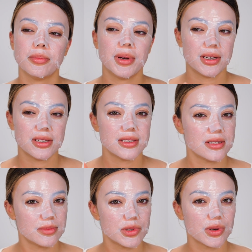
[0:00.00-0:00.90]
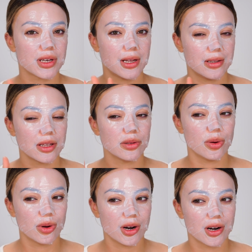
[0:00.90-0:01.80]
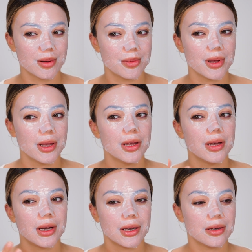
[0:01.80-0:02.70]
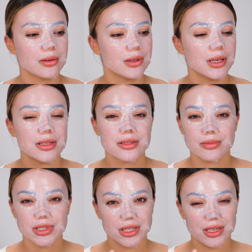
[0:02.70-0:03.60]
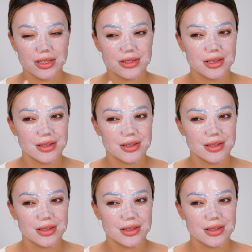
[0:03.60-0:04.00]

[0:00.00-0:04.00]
but since I'm doing kind of like low carb, I can only eat some cheese